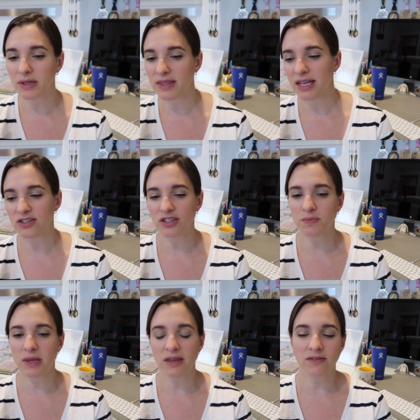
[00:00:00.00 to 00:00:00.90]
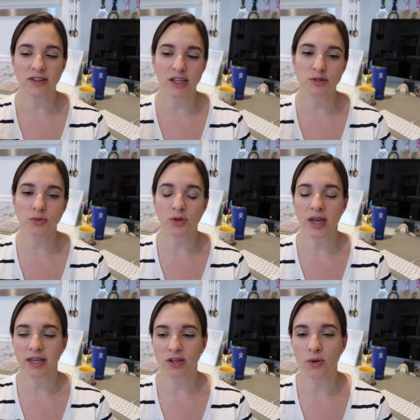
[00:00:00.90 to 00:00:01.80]
but then just being flexible
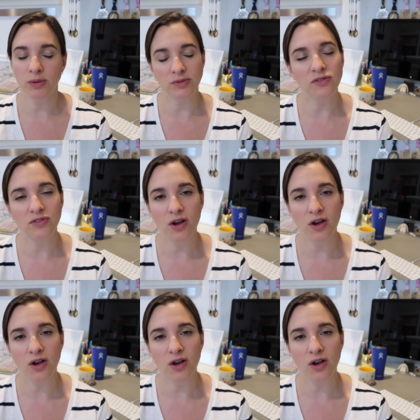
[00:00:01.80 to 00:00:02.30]
and going with the